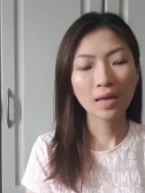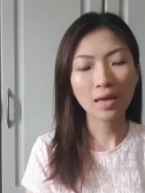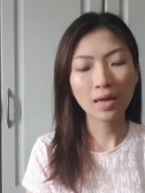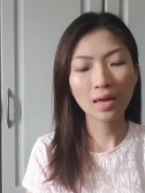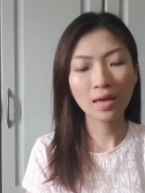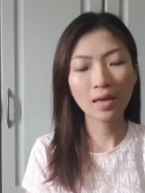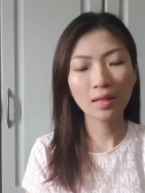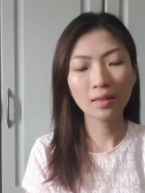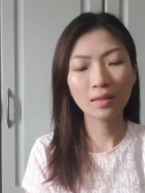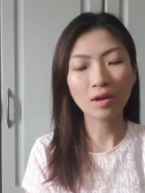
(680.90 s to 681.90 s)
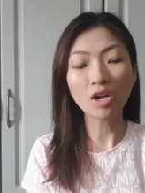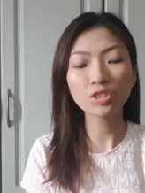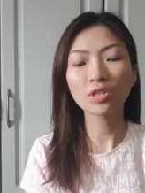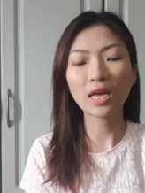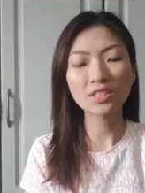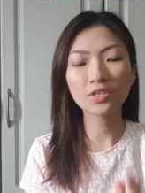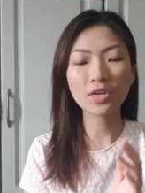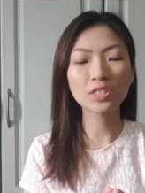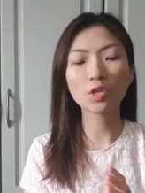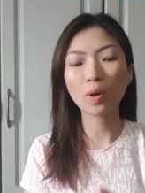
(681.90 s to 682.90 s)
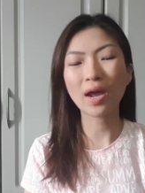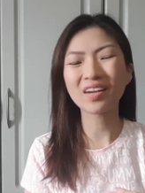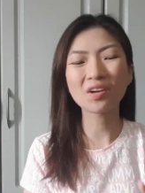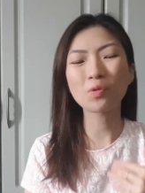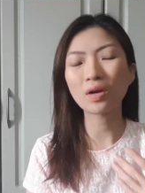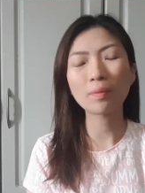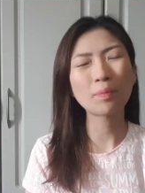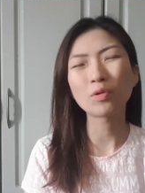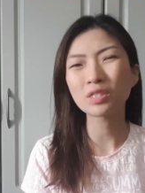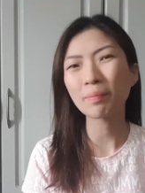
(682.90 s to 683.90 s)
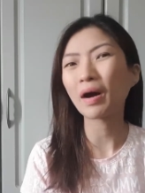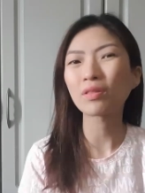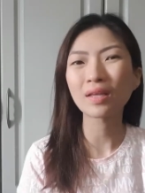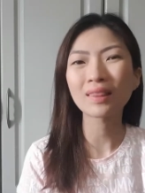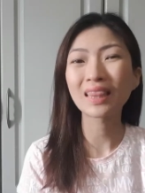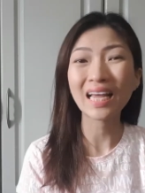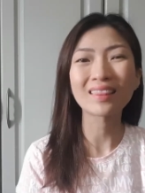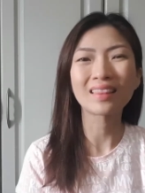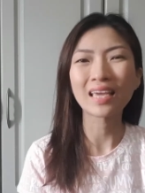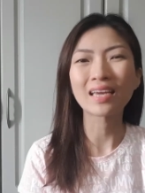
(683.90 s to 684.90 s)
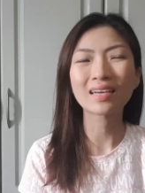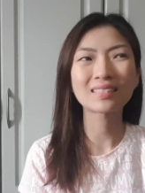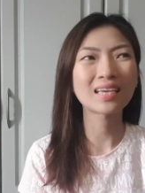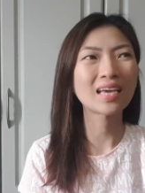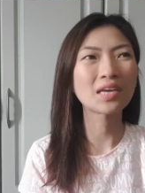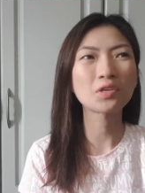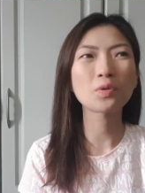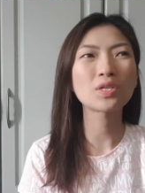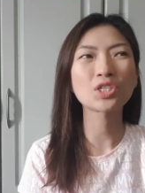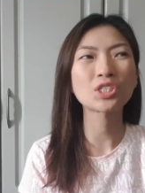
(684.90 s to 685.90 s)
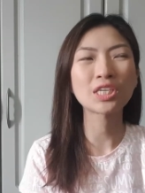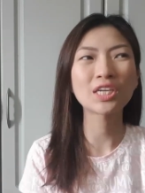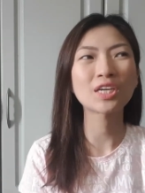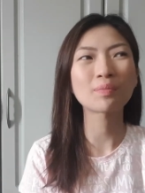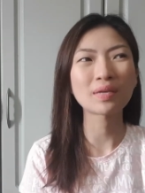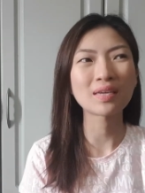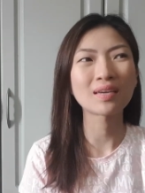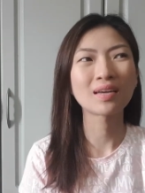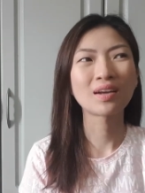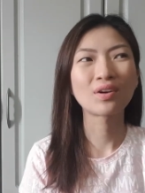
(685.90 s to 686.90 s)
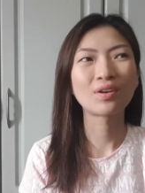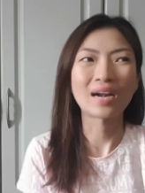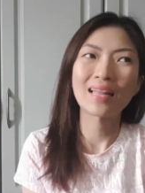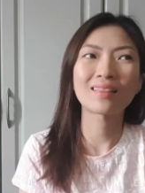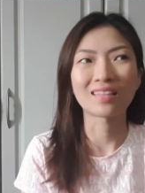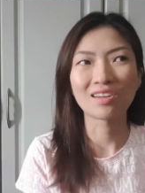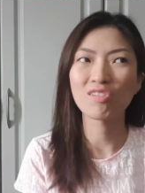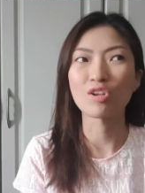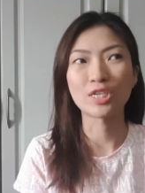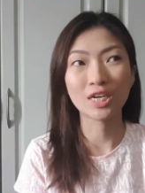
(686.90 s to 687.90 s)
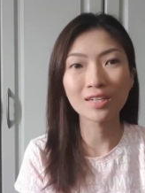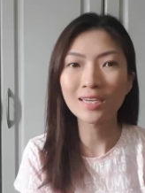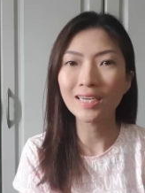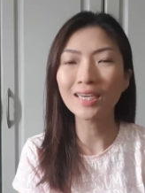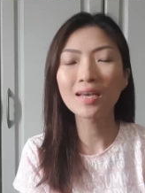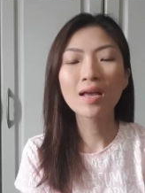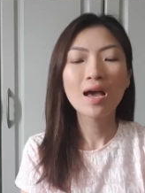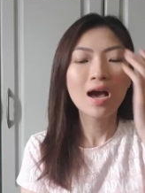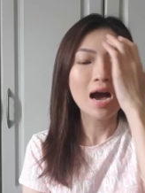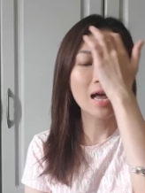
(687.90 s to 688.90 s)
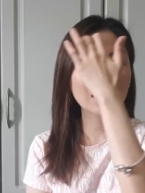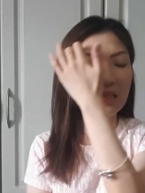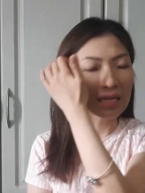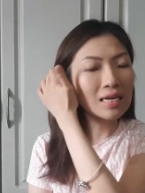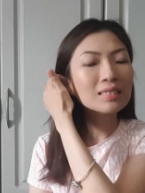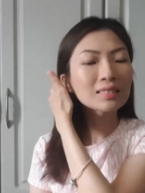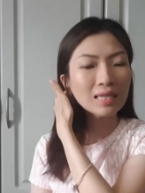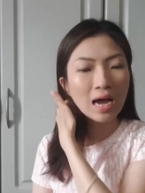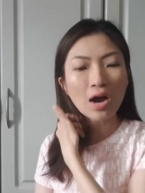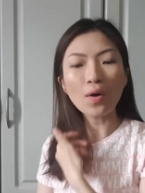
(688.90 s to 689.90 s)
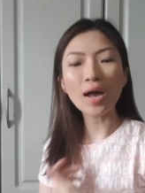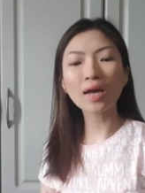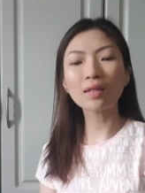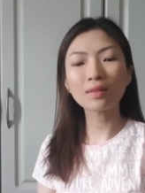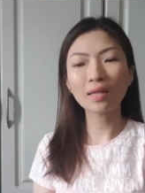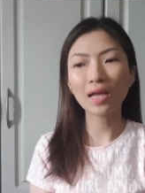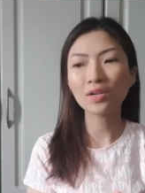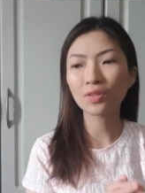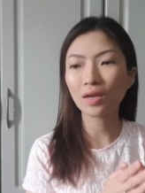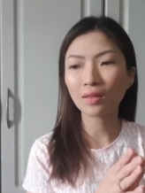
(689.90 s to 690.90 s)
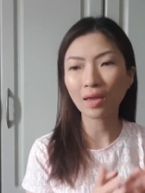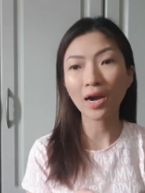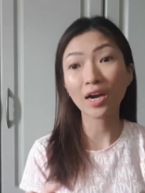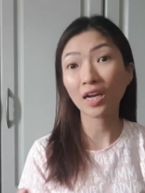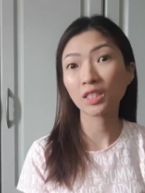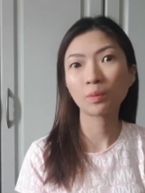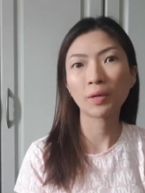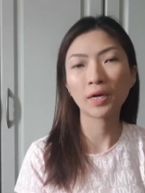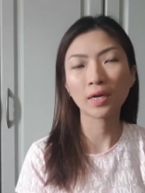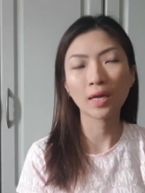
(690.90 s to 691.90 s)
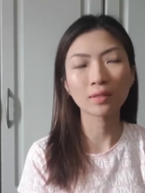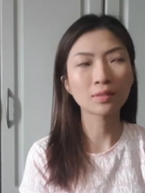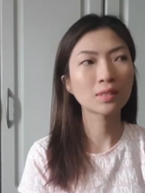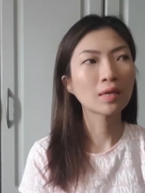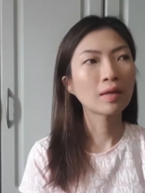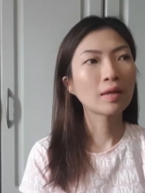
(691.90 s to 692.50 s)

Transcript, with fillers: And also that's the reason why I didn't want to post about it that day, kasi you will just hear me rant illogically. At least now I can tell you the entire experience,